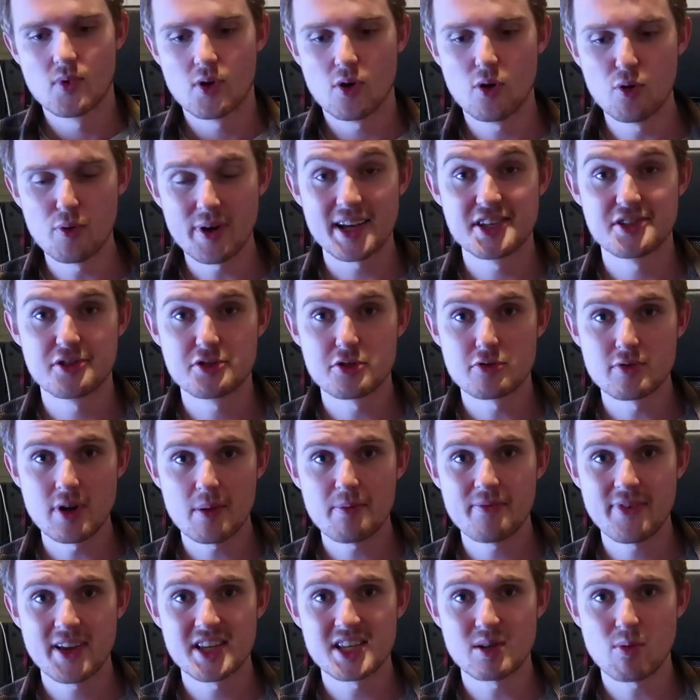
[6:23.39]
Alright, so to
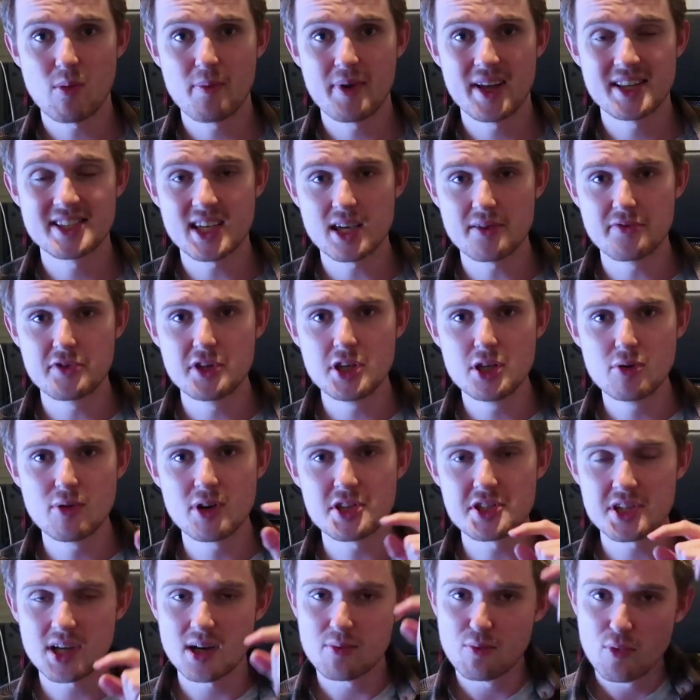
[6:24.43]
wrap things up a bit, if you are
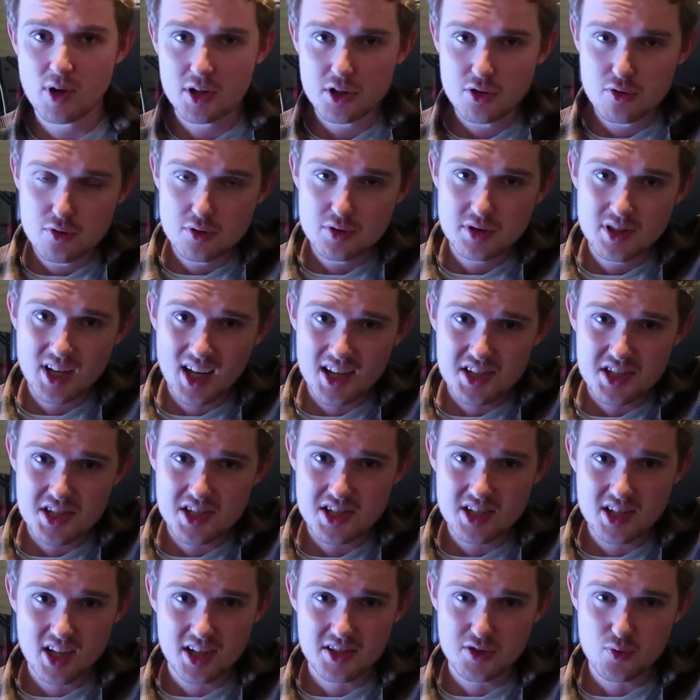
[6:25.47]
someone who
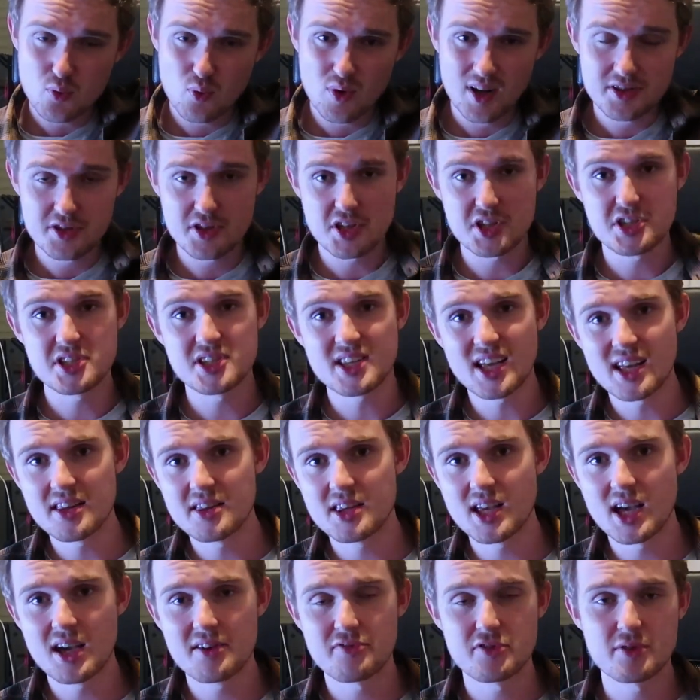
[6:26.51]
does not want to stand
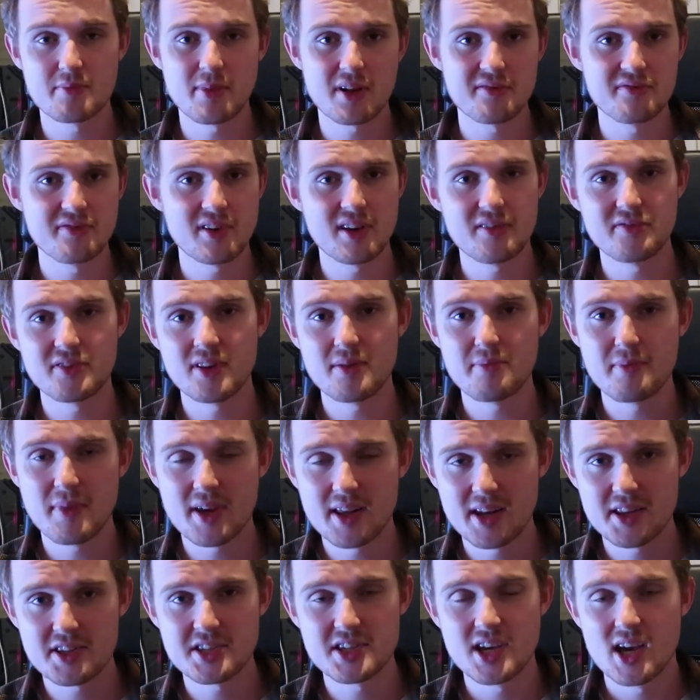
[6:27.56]
there for about 15
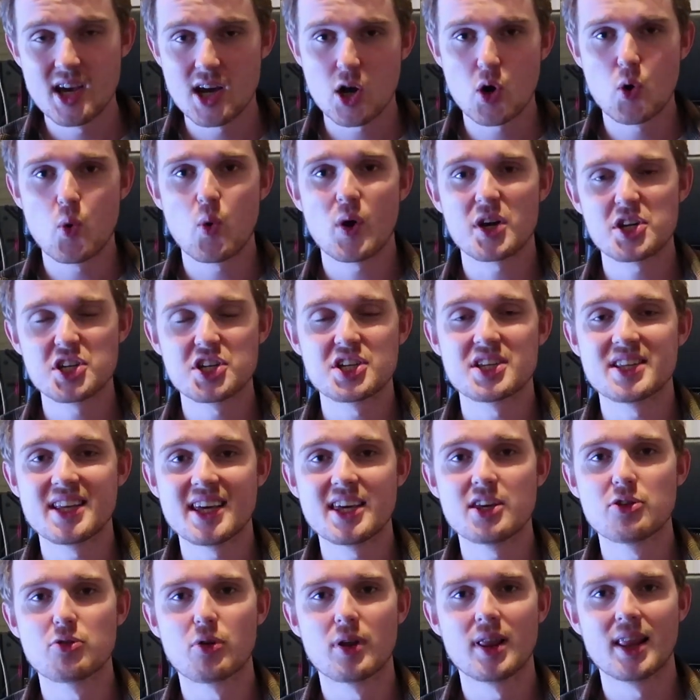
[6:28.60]
minutes
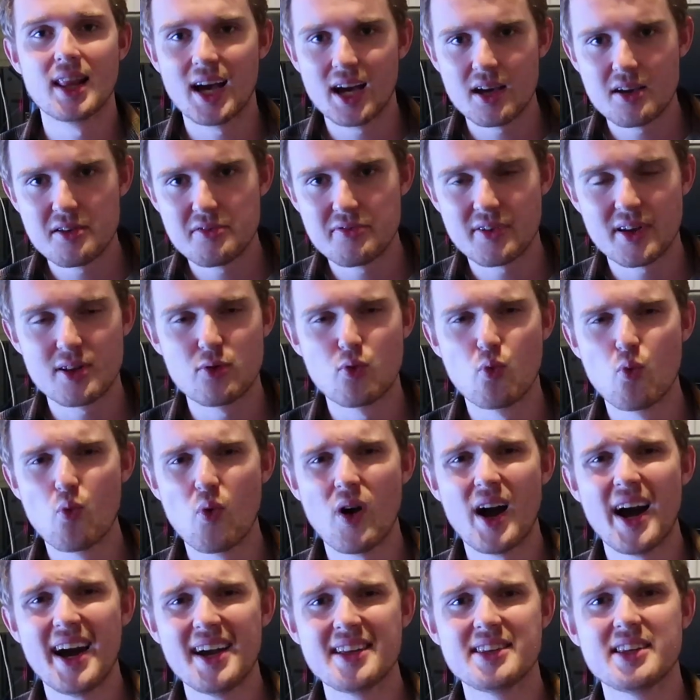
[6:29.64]
questioning your life and
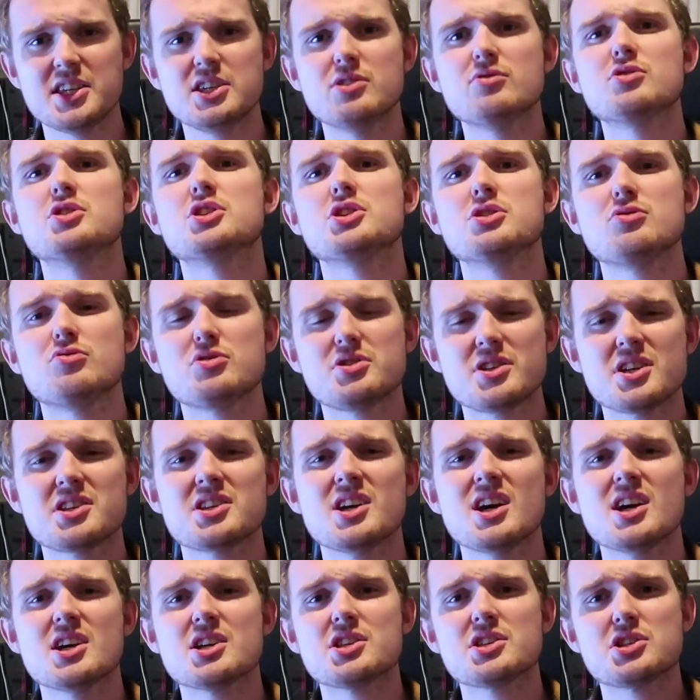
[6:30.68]
why did you choose
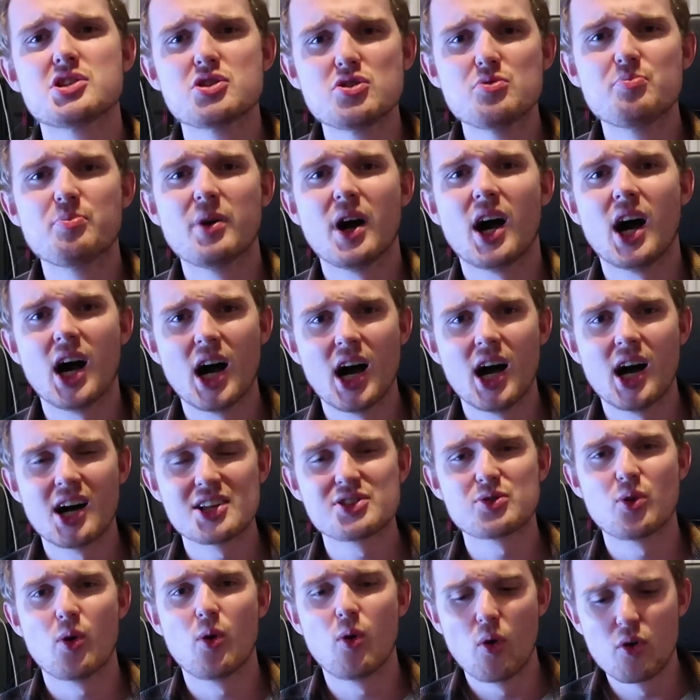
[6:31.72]
this super
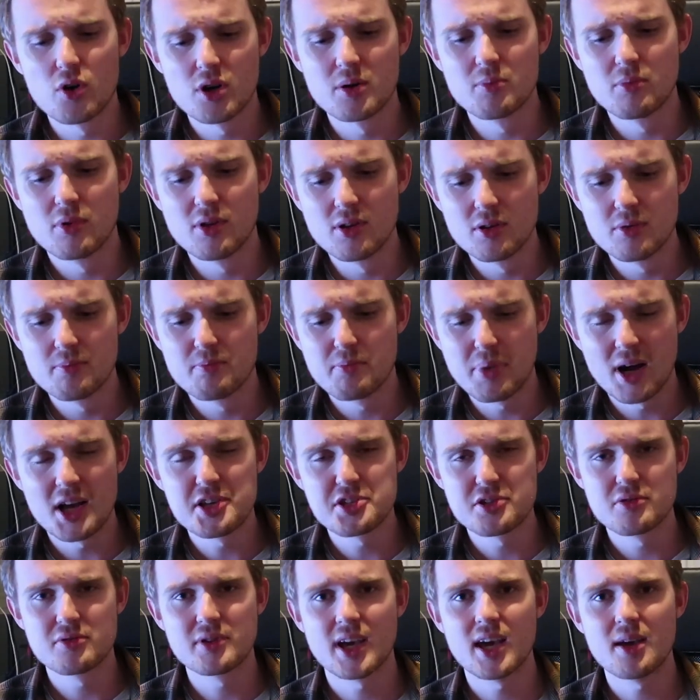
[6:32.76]
hard, horrible
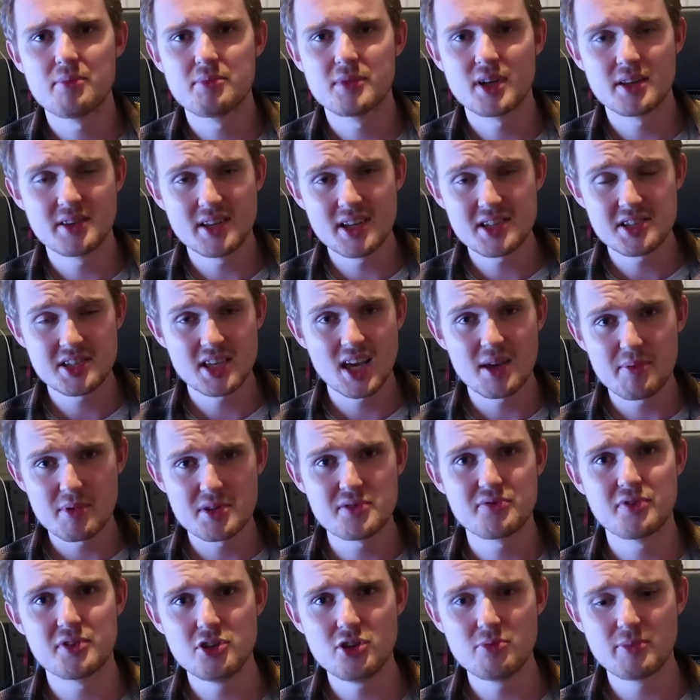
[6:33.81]
puzzle game, then this game
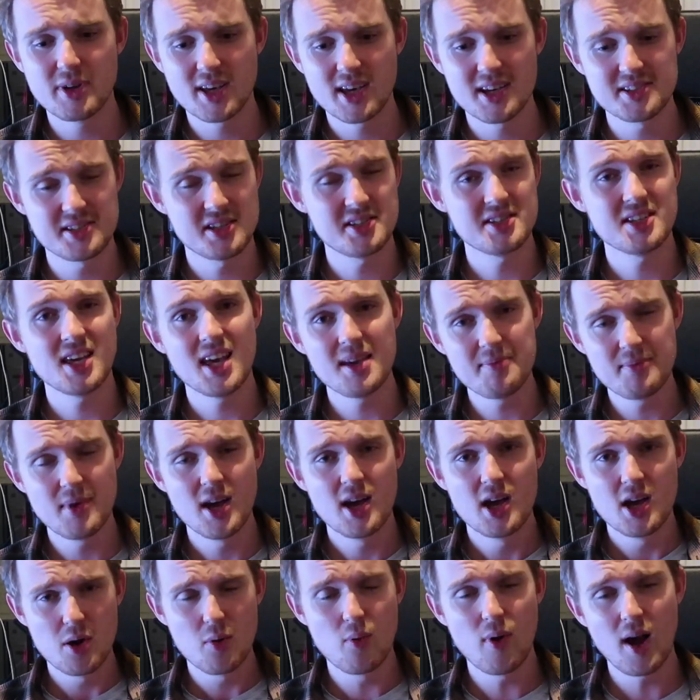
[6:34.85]
is for you, because this game,
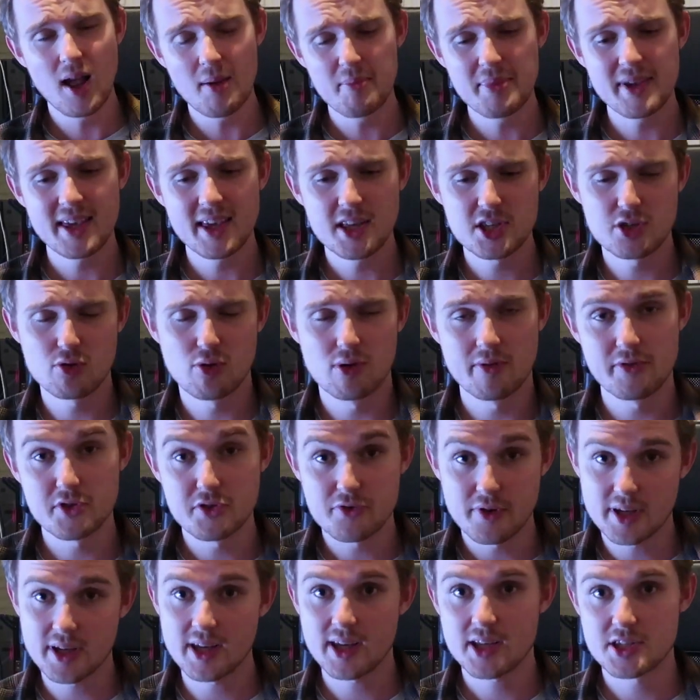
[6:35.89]
while being sort of
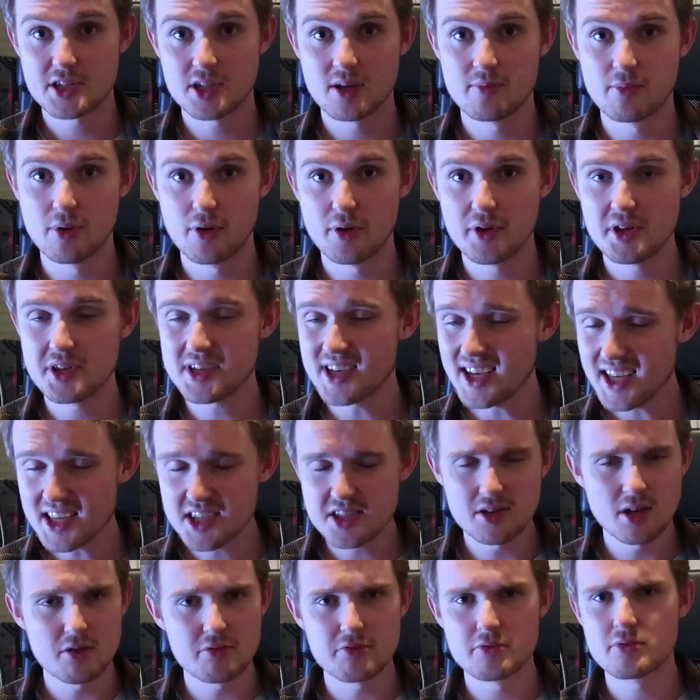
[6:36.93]
tricky at some point,
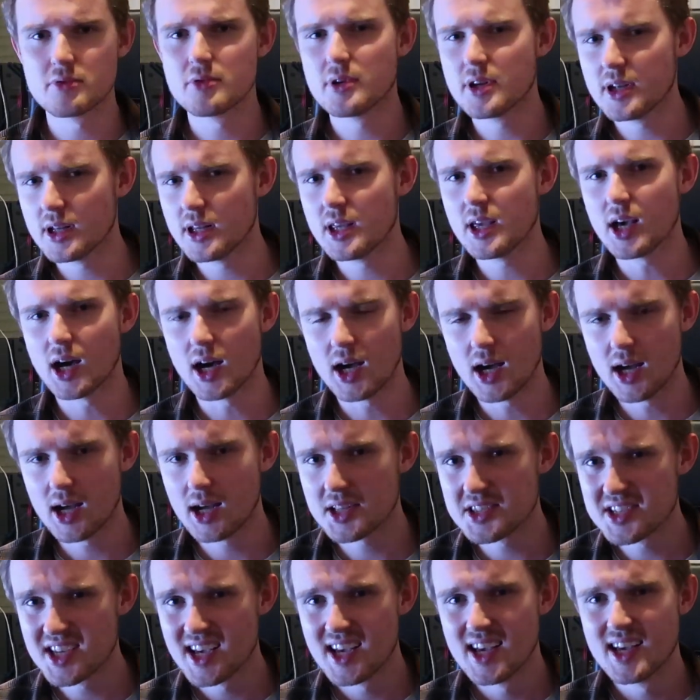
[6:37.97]
it's not really
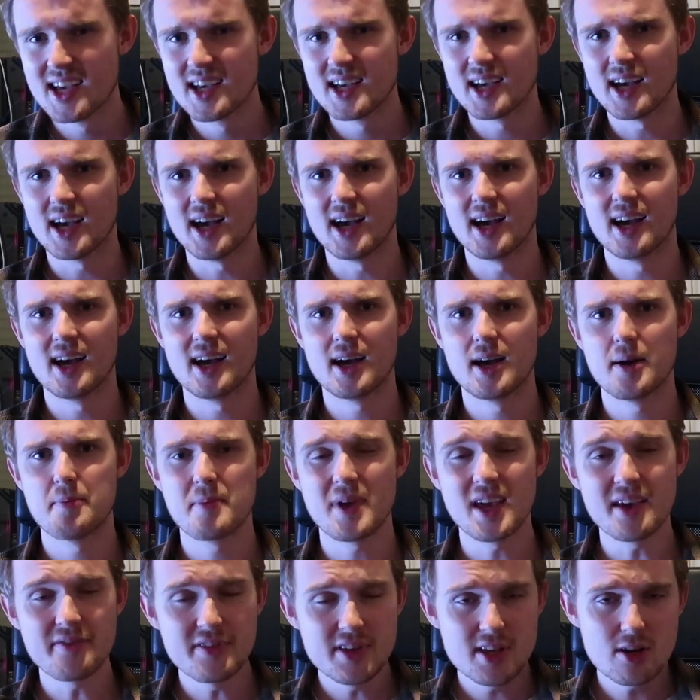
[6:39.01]
hard.
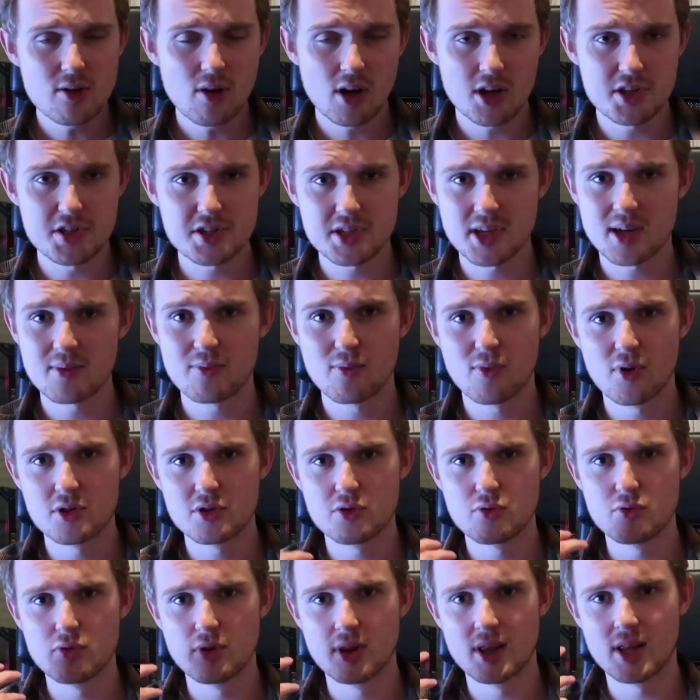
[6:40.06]
If you are someone
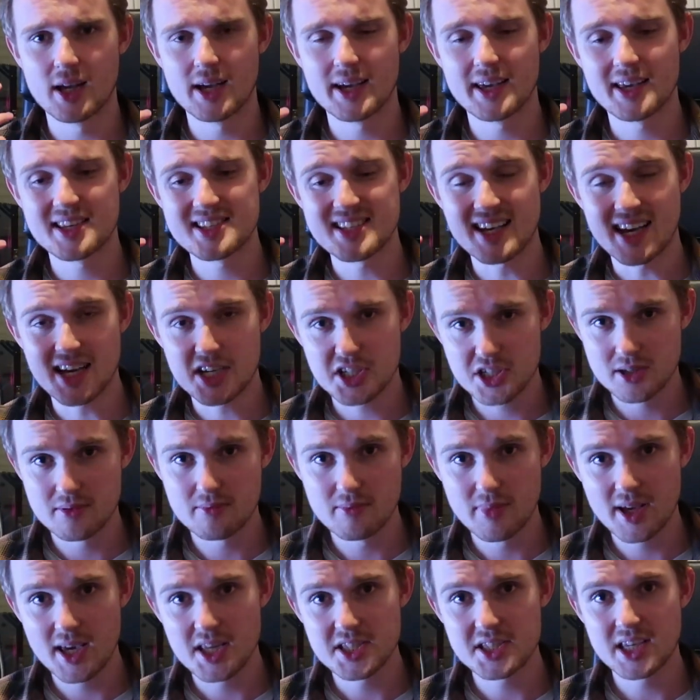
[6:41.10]
who likes
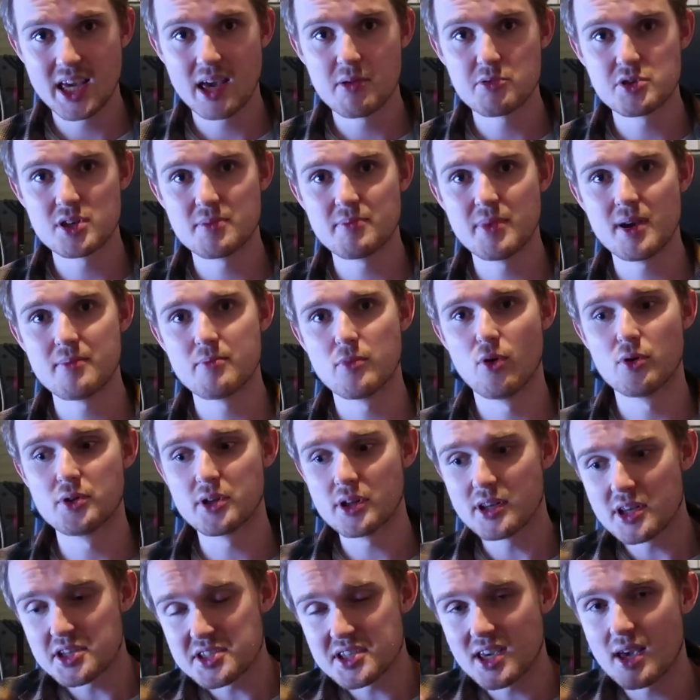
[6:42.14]
action-based games a bit more,
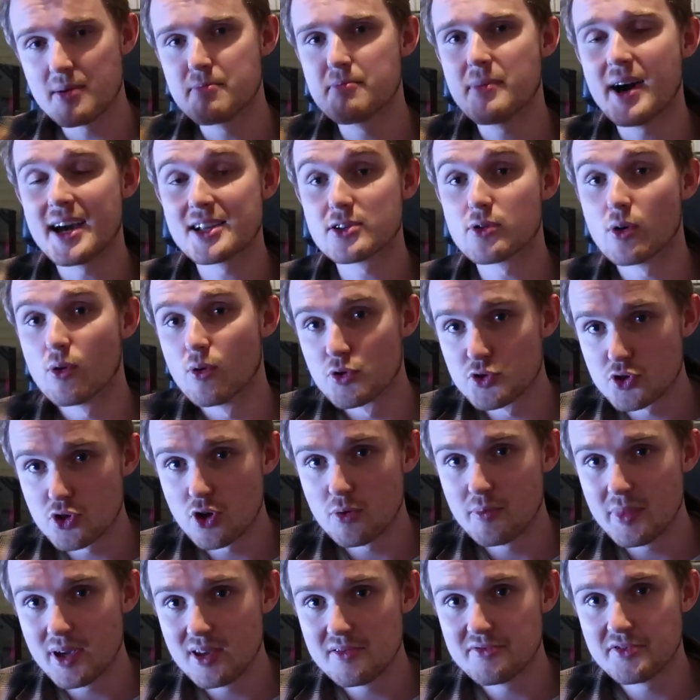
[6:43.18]
then this game might
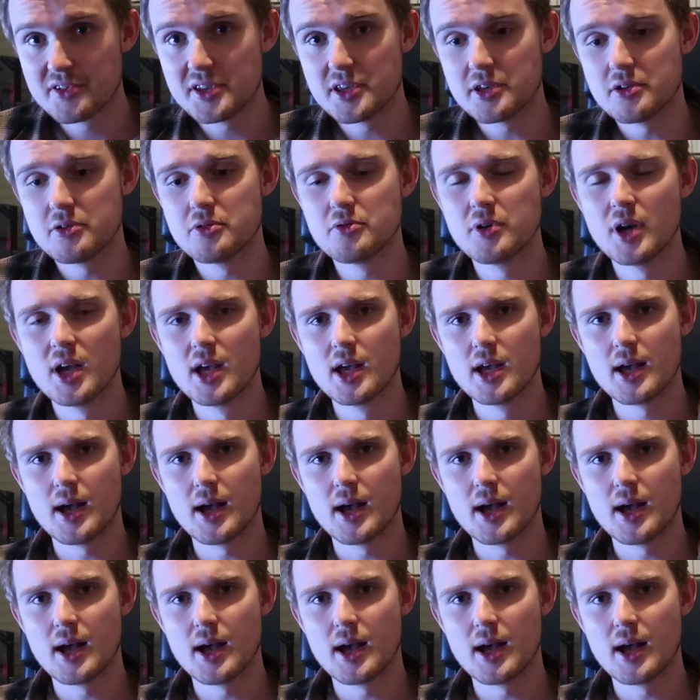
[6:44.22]
also be for you.